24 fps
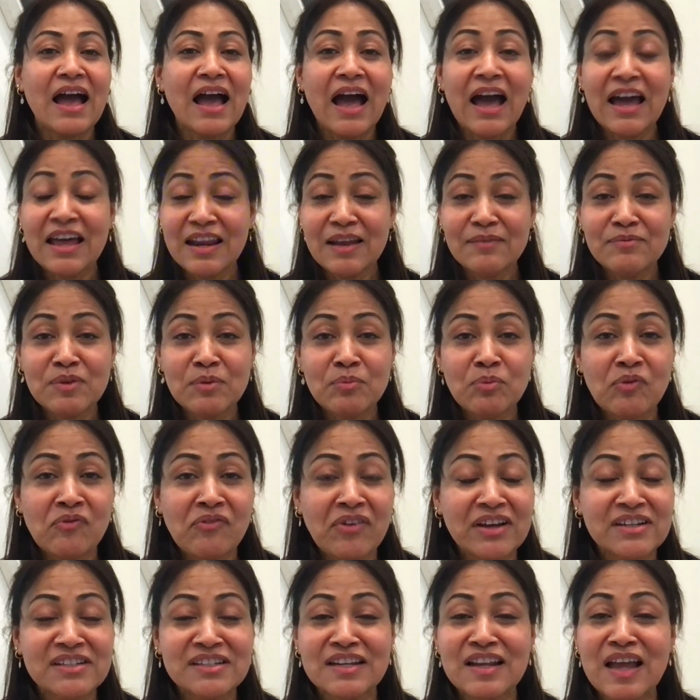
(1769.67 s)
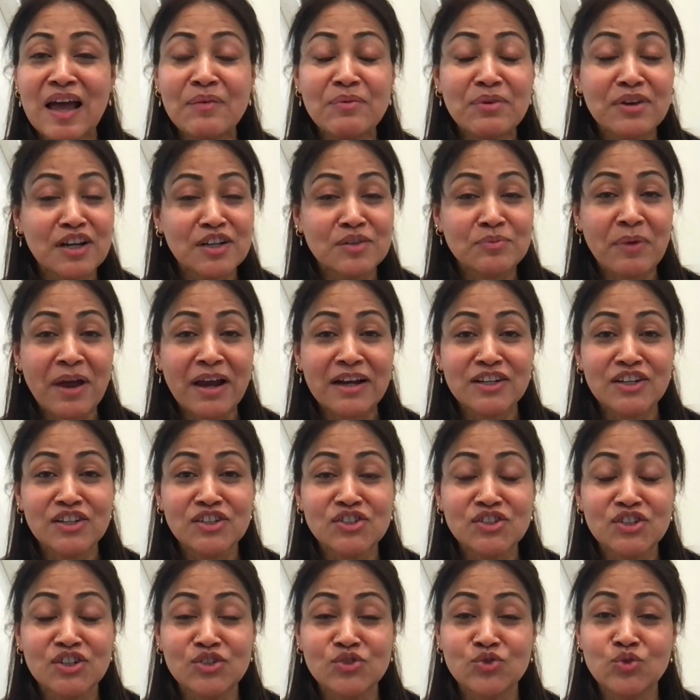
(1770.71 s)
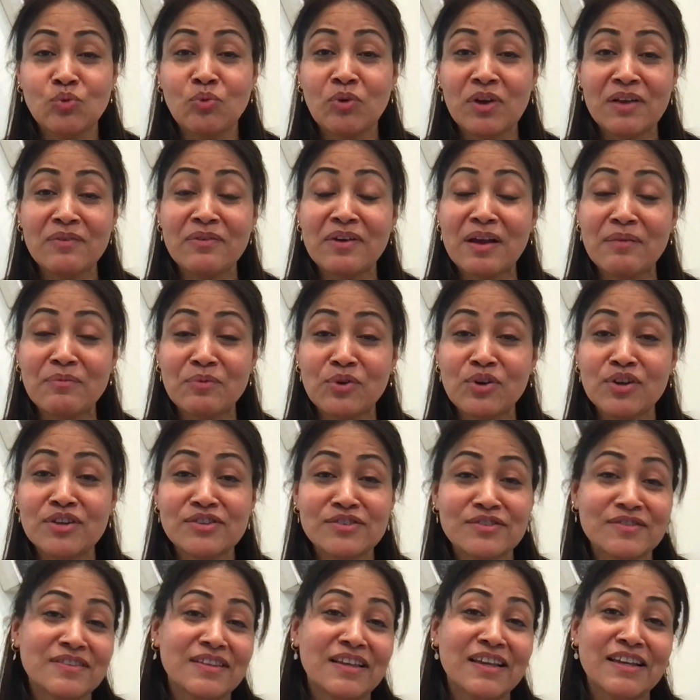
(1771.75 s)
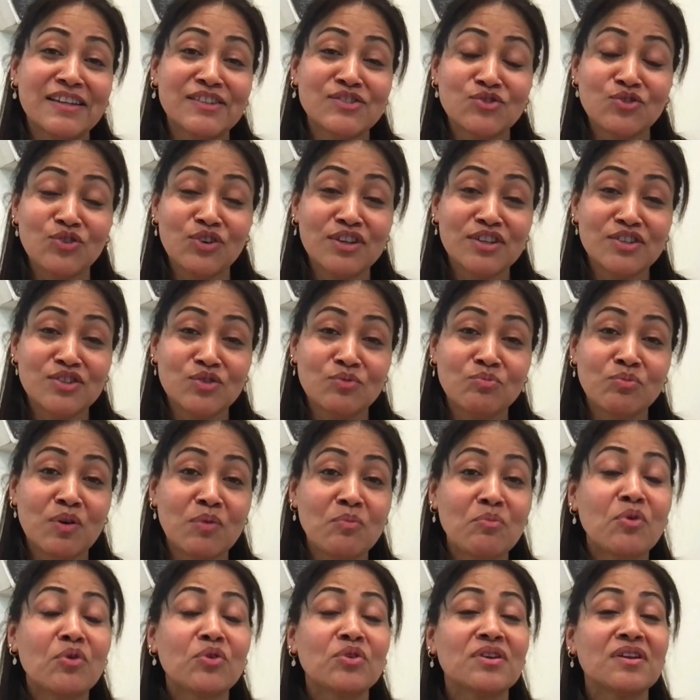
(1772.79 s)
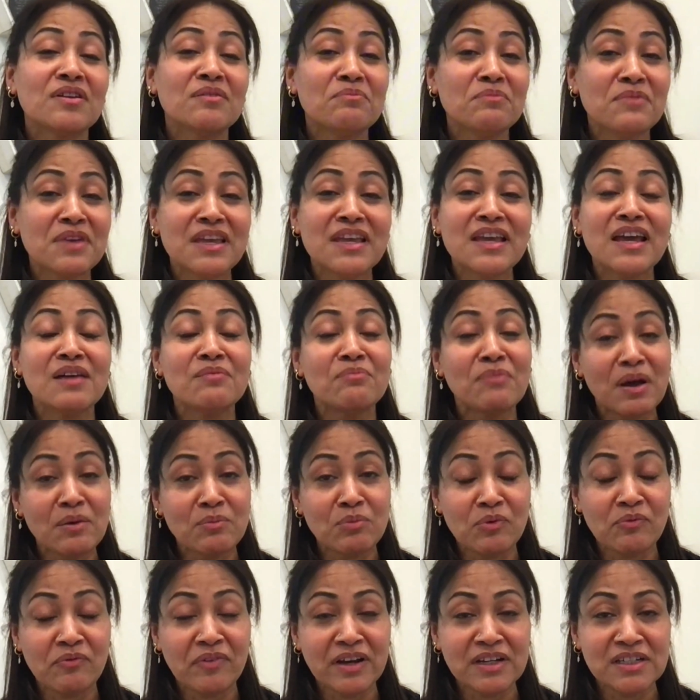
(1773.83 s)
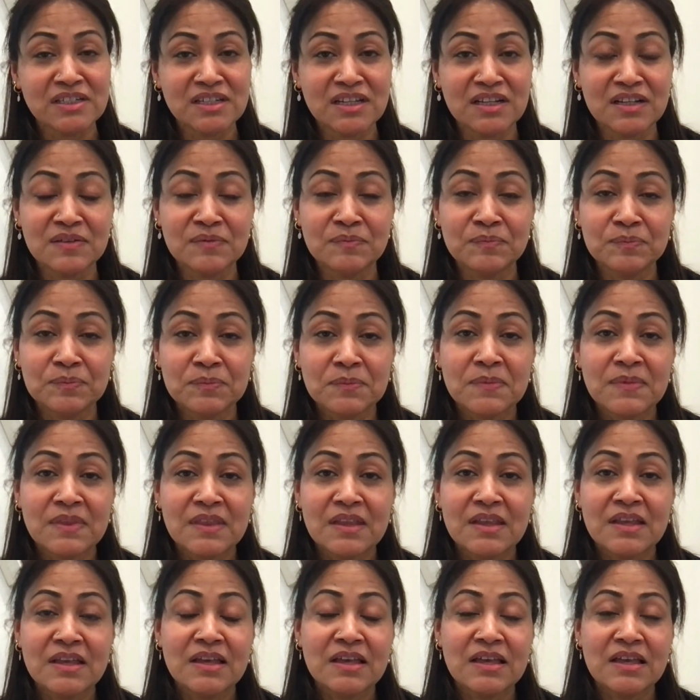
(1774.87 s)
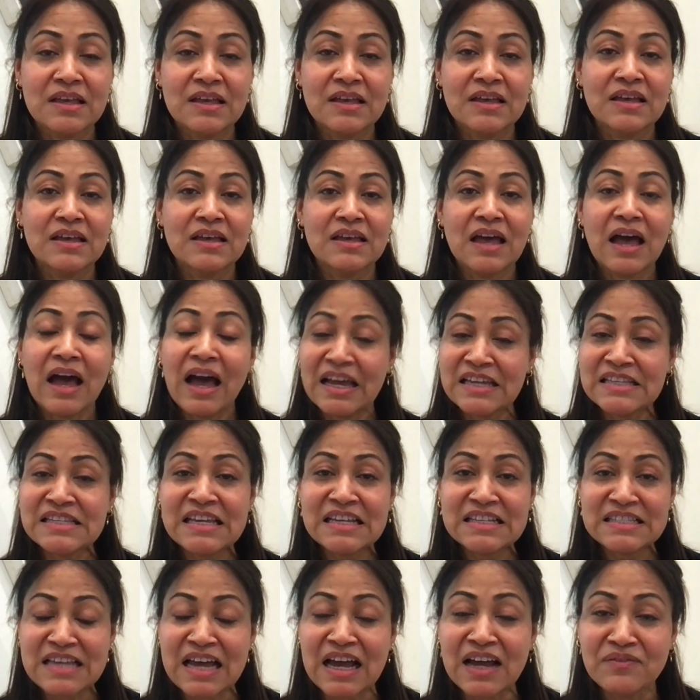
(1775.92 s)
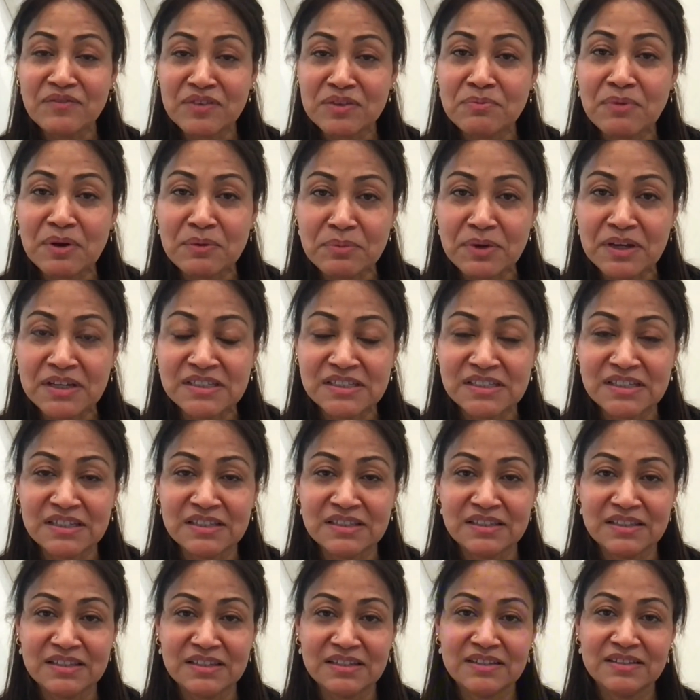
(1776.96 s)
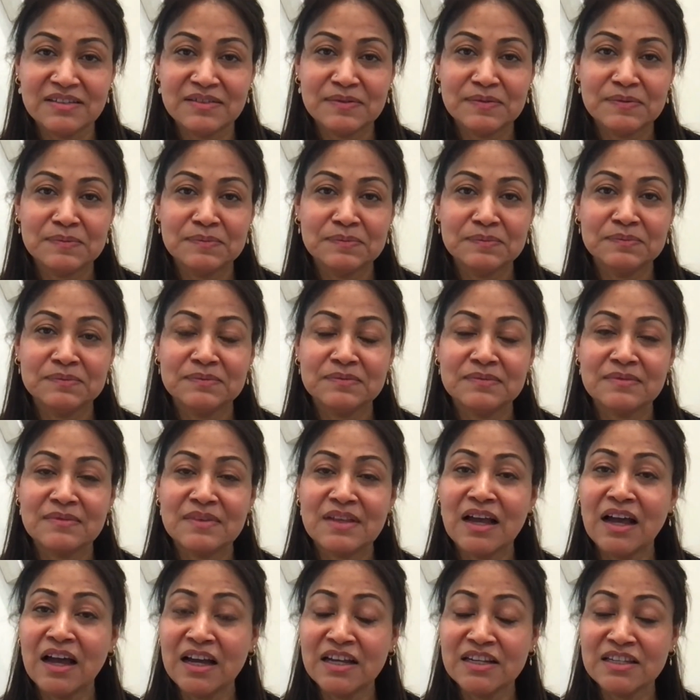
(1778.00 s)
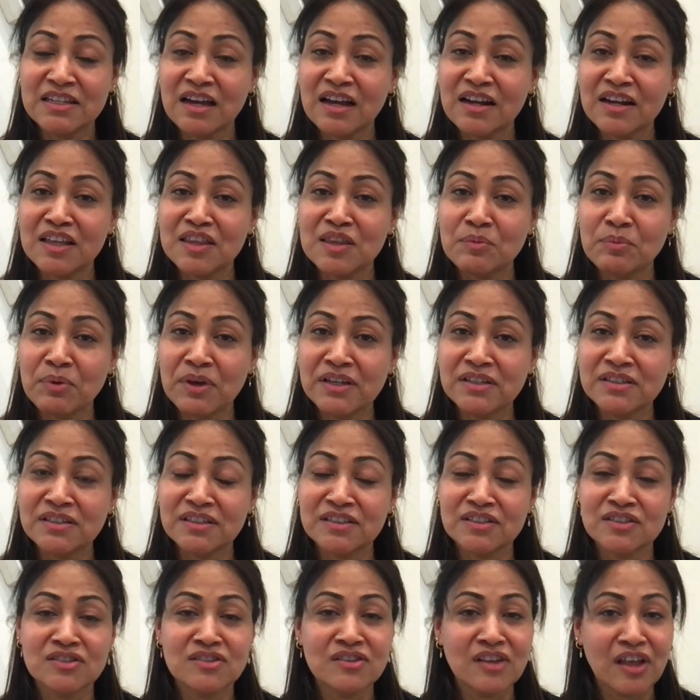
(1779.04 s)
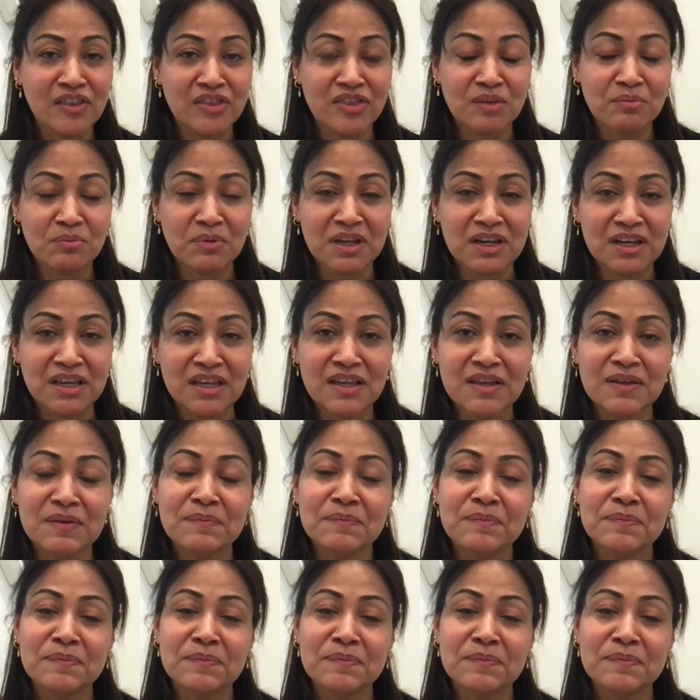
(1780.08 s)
I love the profession. I'm a nurse practitioner, so whatever I'm going to say is going to promote me and my profession. I take time with my patients. I target the patients, not the money.